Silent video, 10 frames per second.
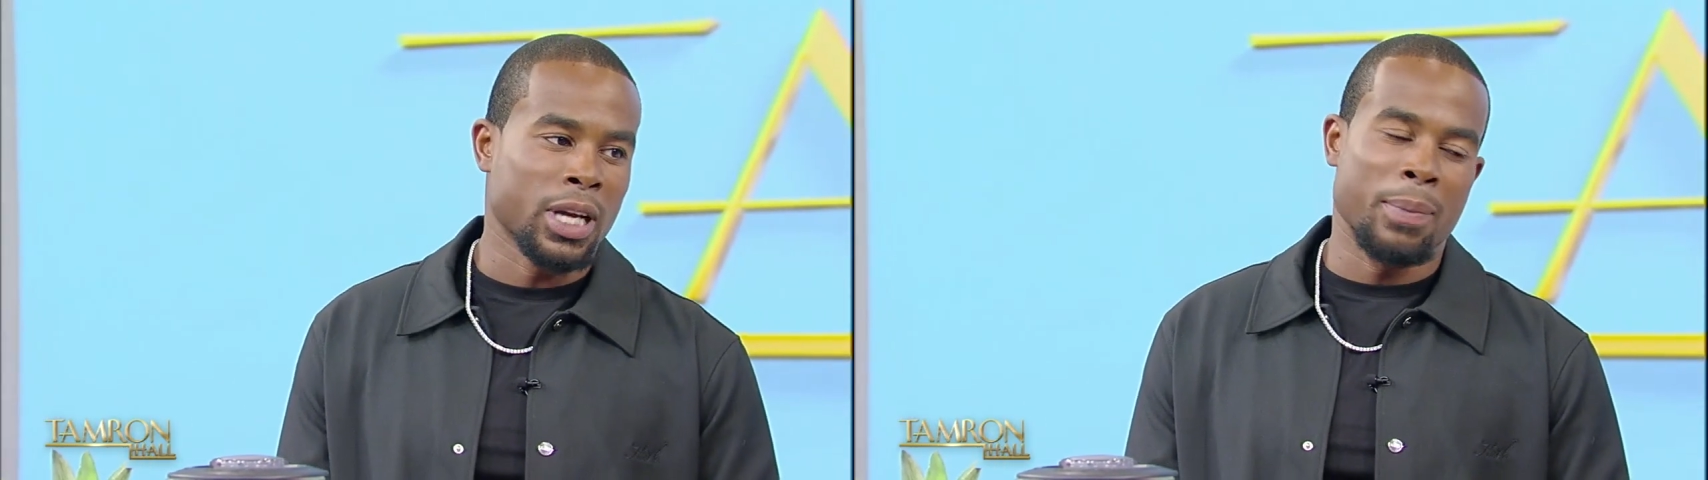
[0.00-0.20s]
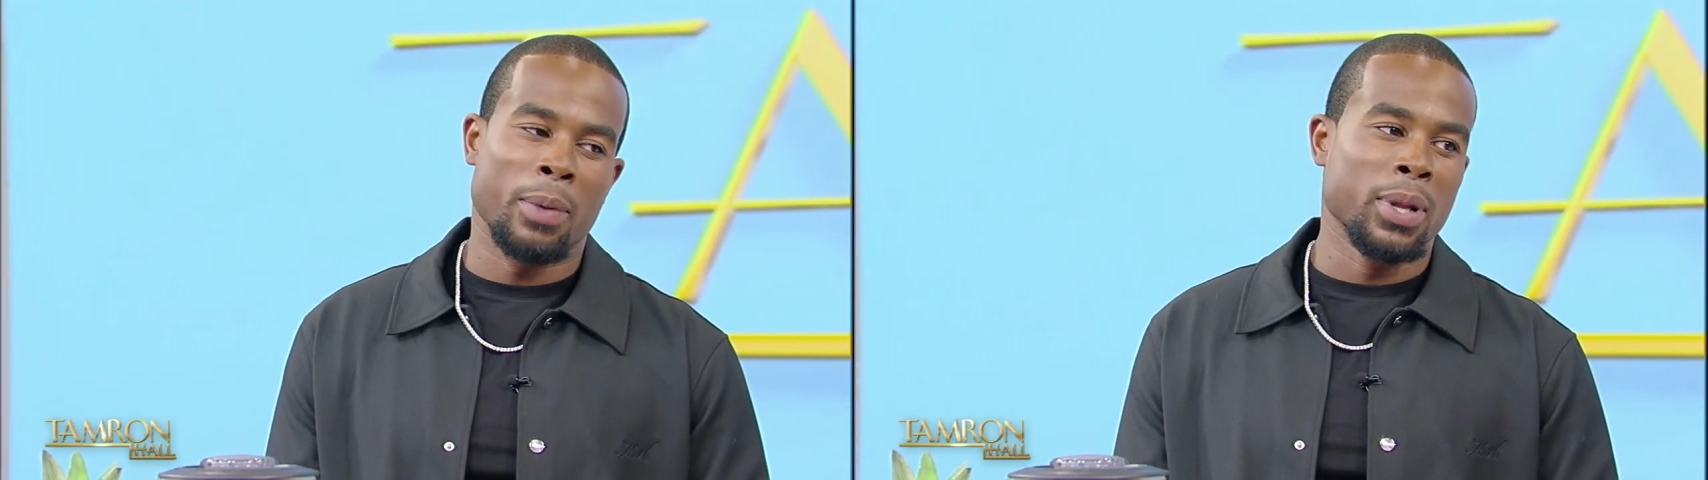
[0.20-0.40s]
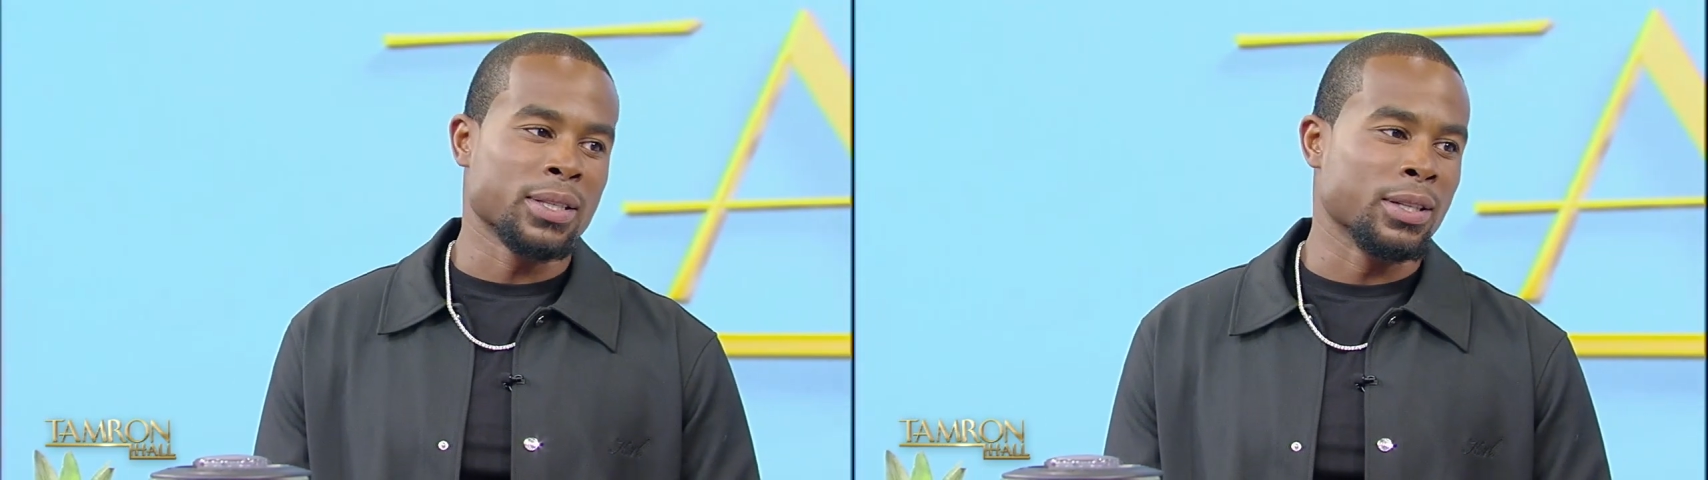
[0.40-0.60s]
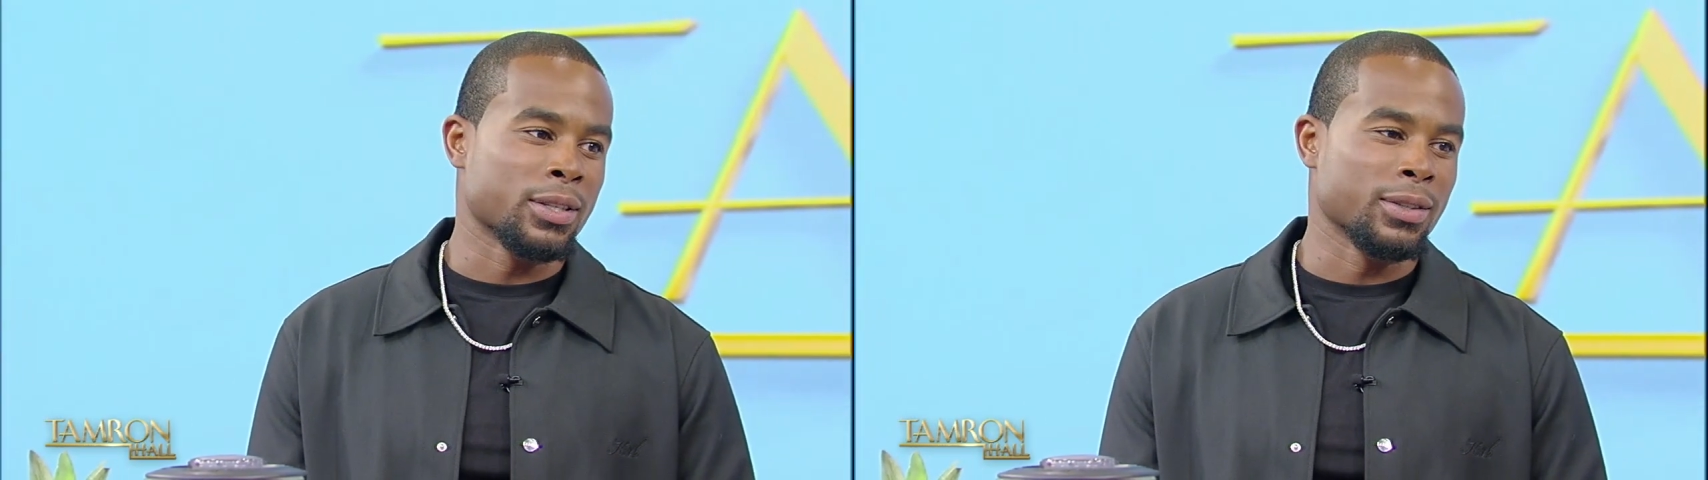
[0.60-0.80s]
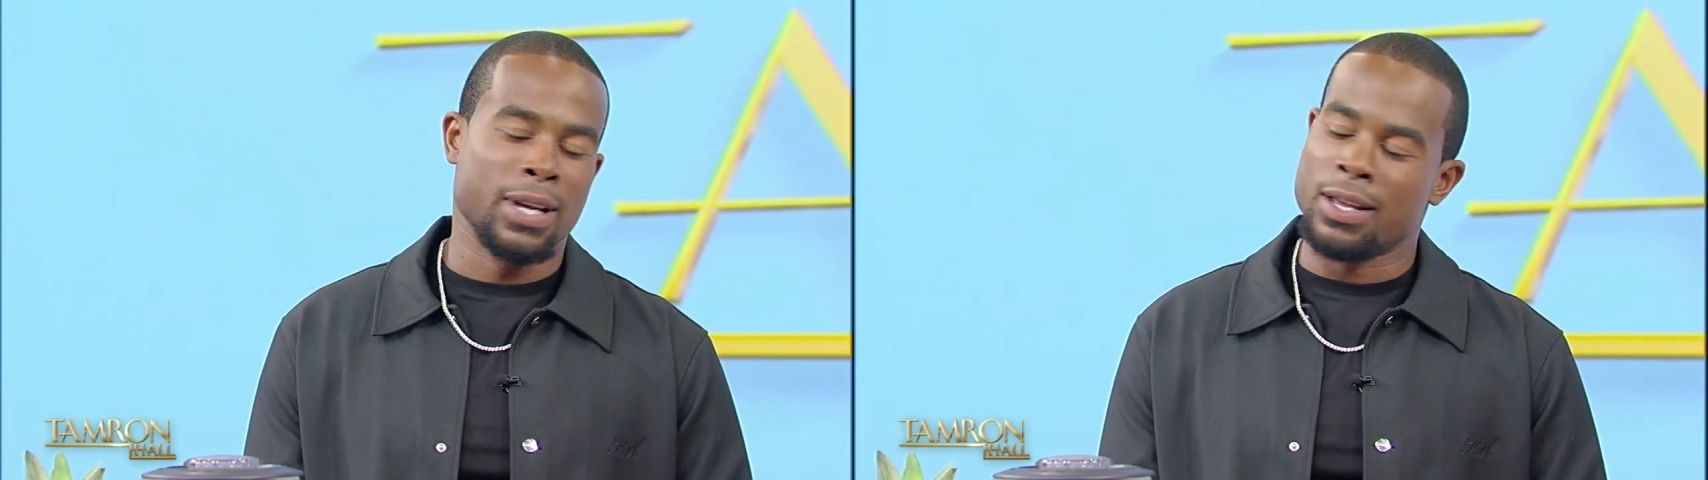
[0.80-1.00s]
Count my
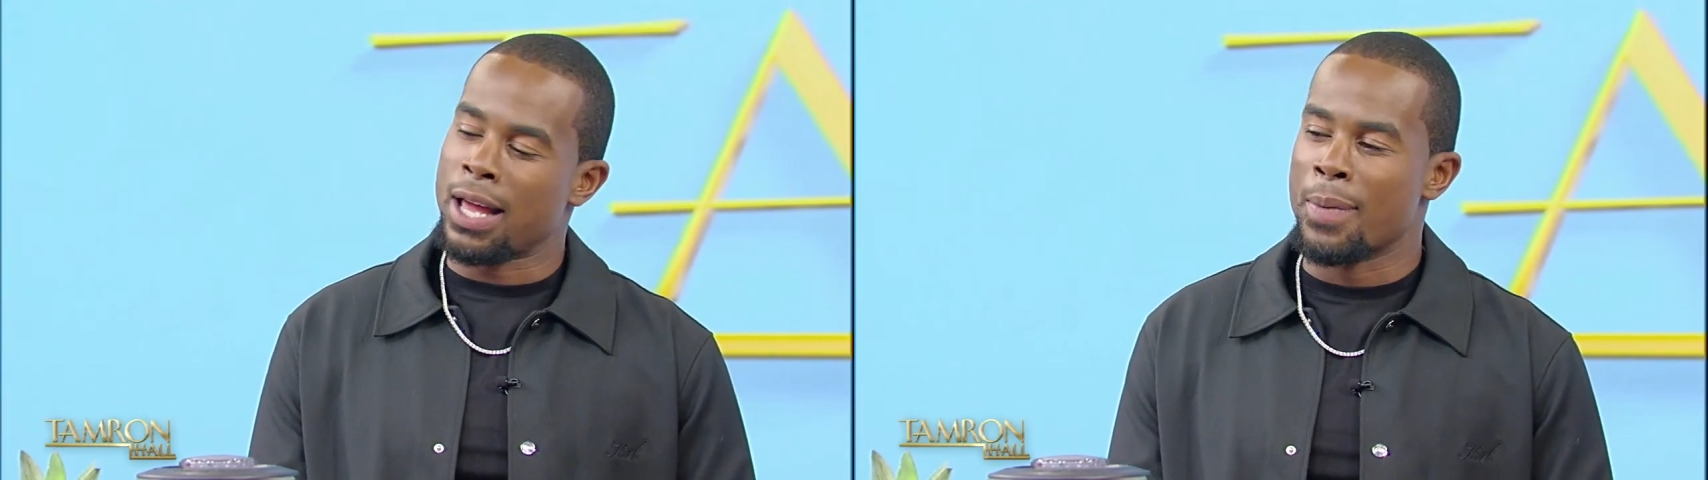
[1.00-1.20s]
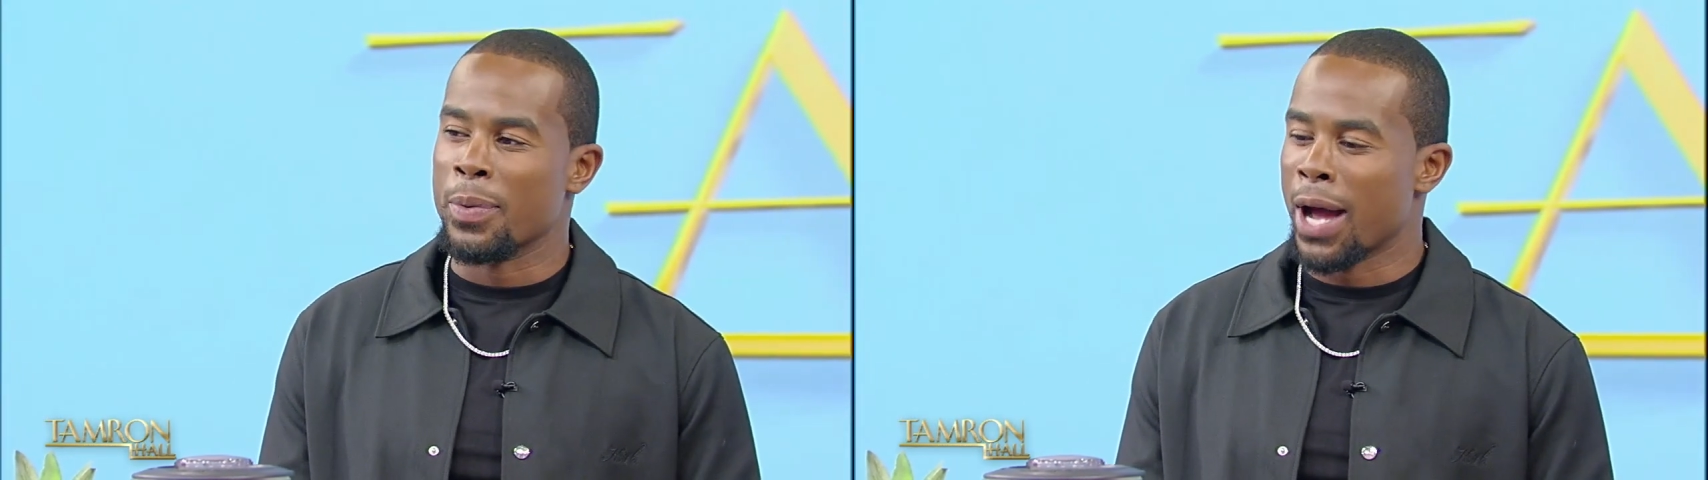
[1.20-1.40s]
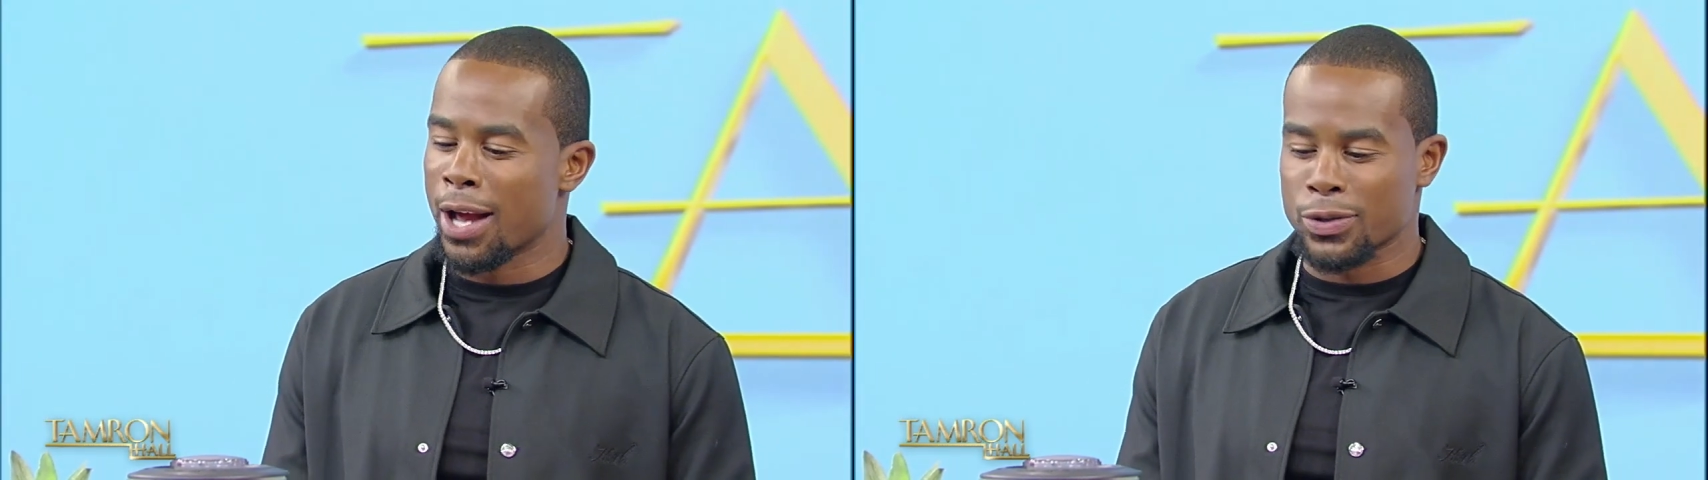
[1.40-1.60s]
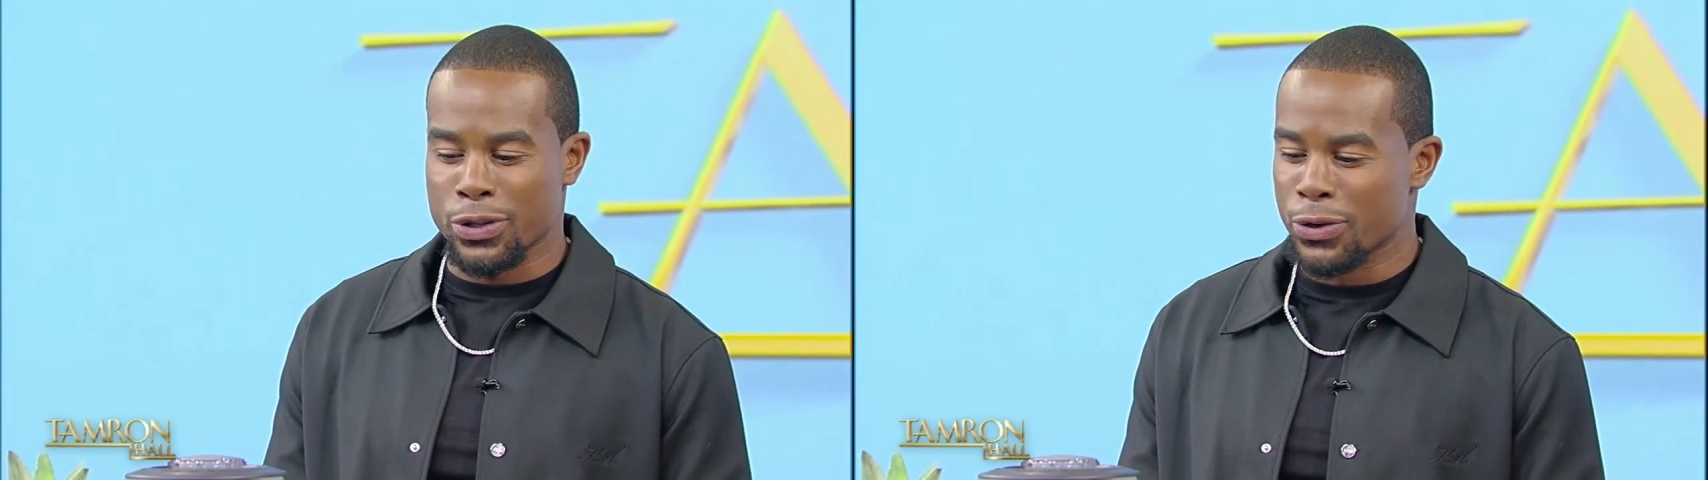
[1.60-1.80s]
blessings. I'm going to be honest with